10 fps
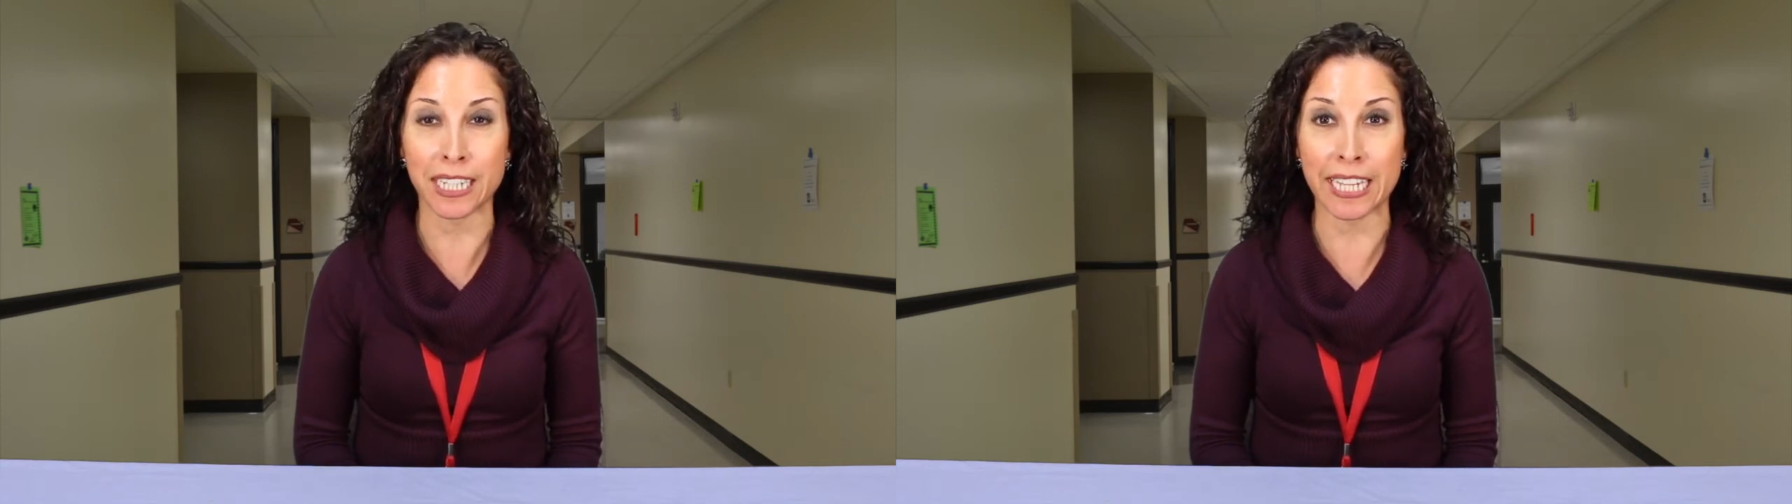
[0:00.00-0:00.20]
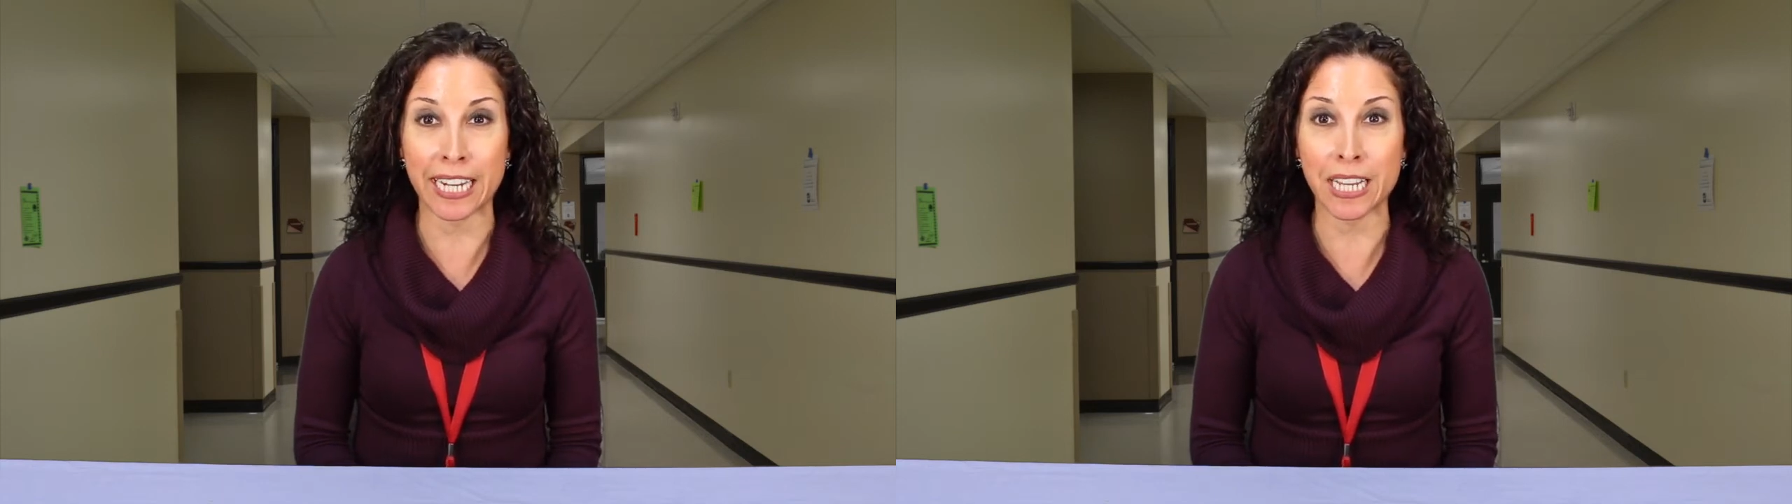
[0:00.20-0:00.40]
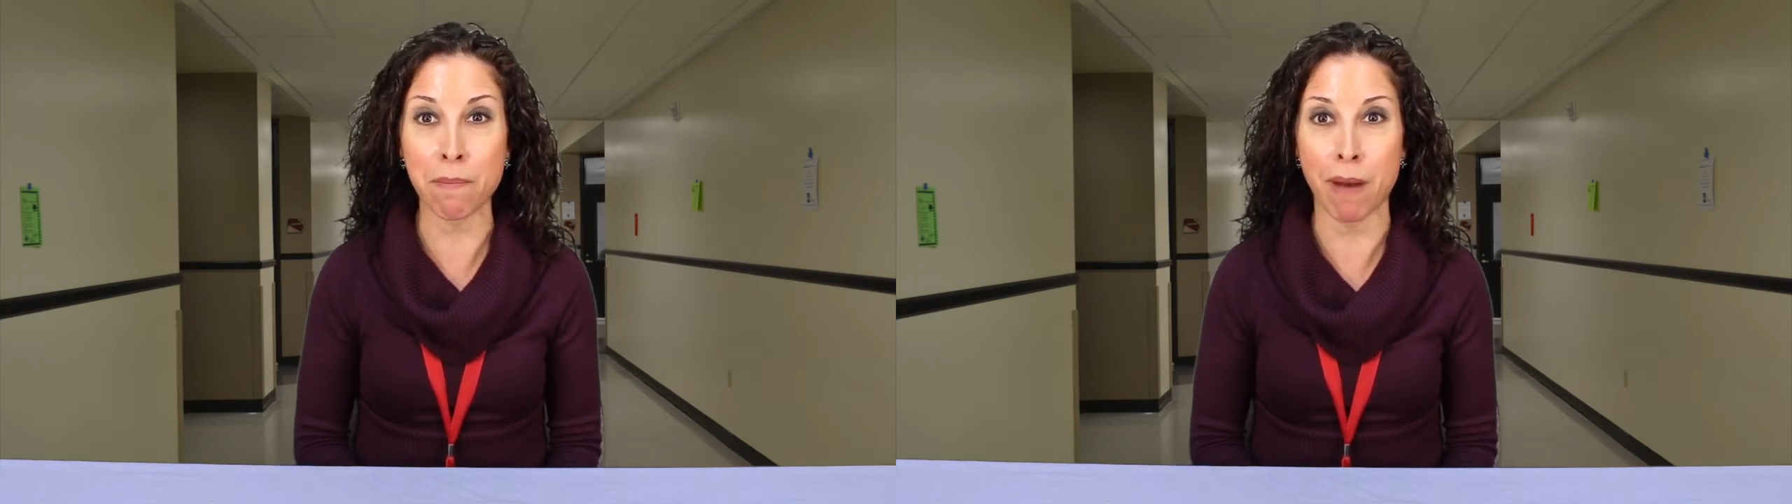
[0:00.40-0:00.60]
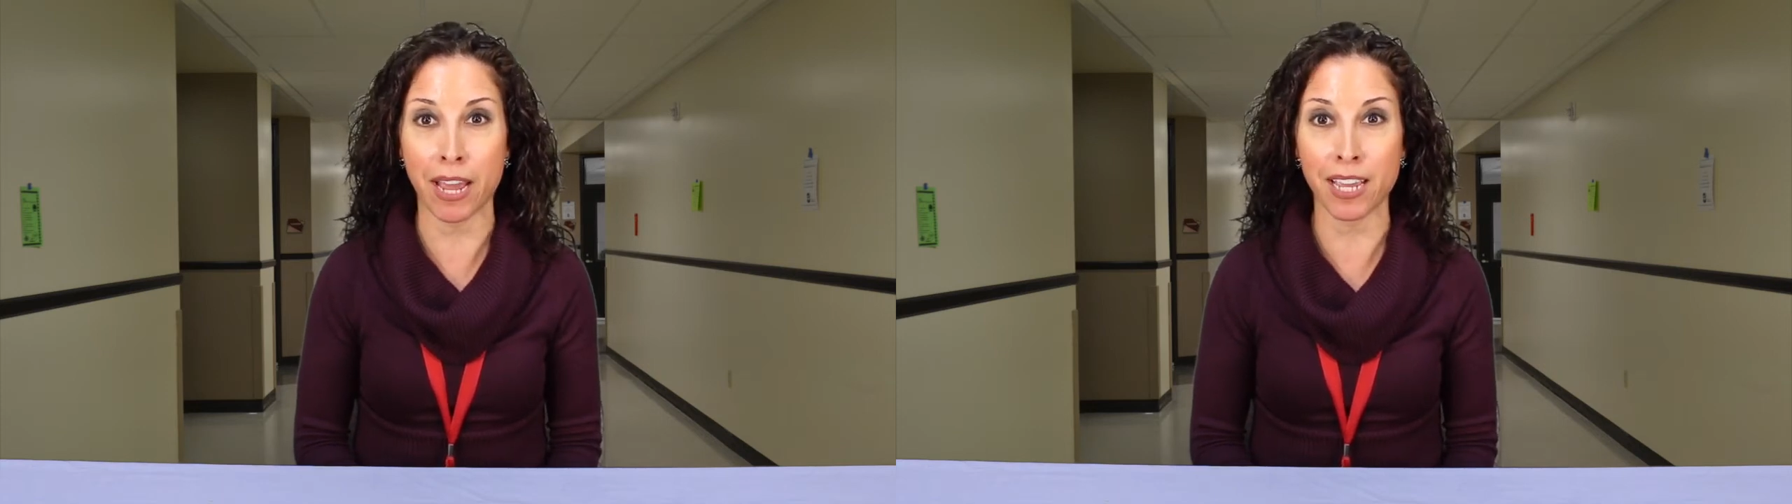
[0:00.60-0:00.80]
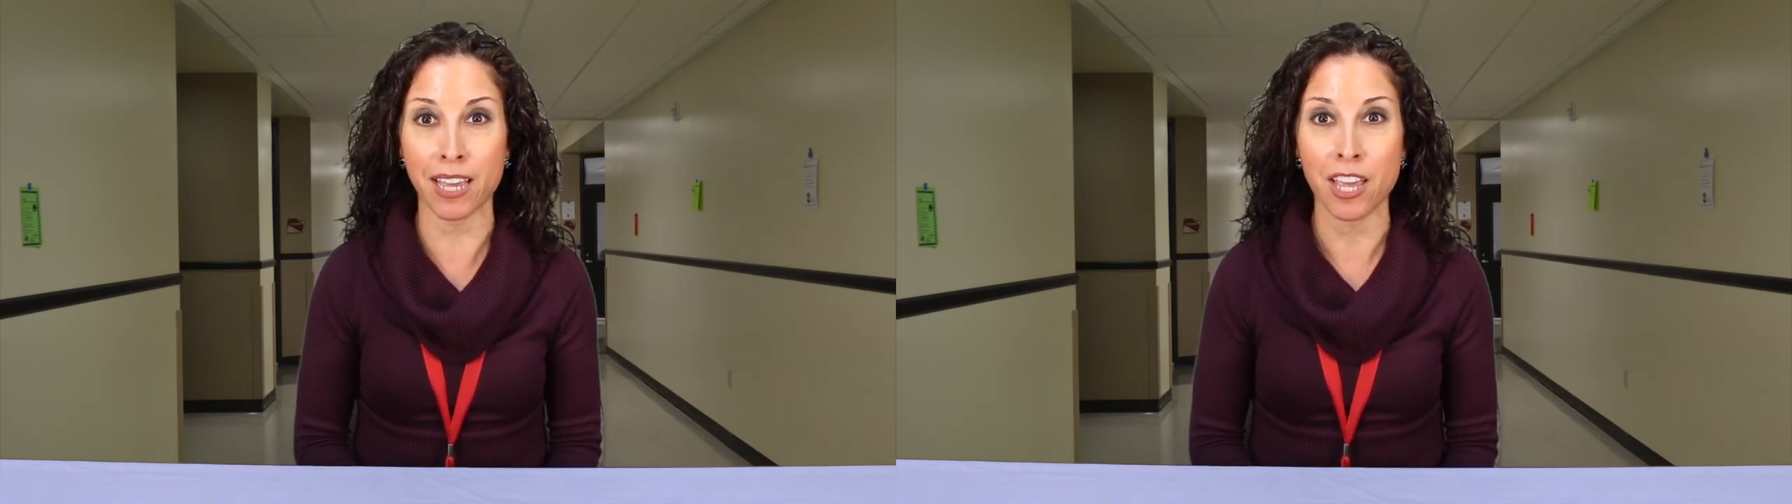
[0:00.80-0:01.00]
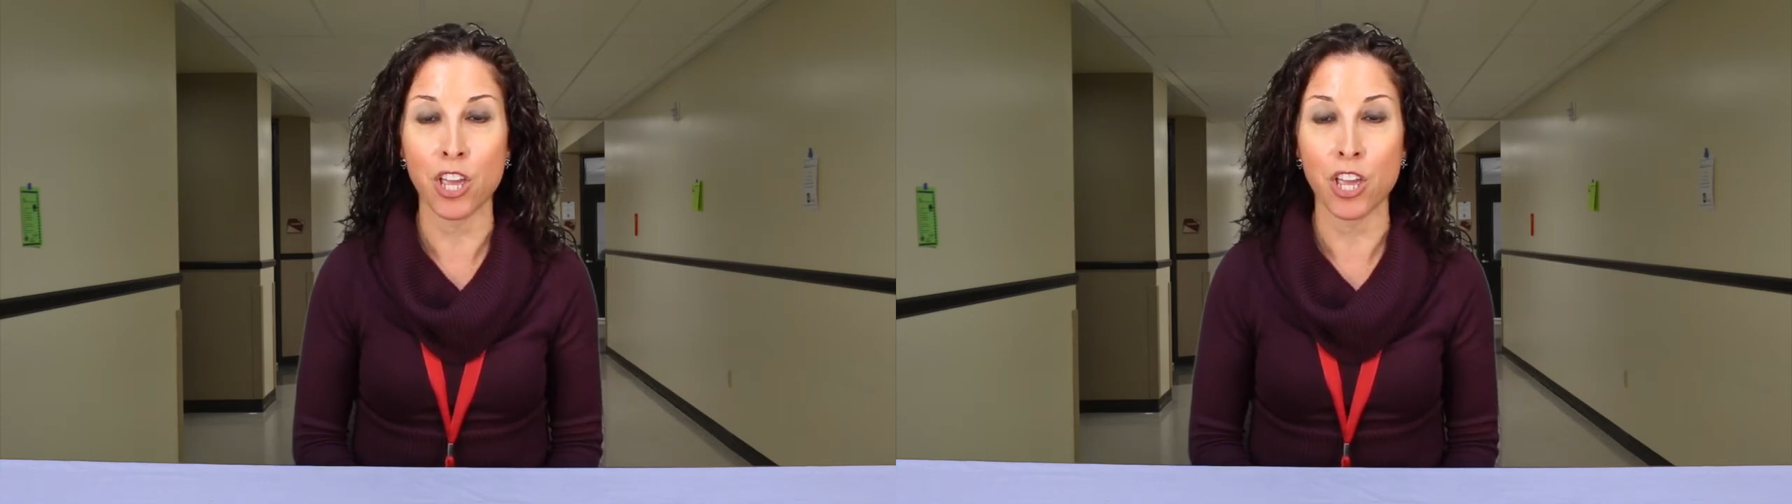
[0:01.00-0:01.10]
in getting a bike,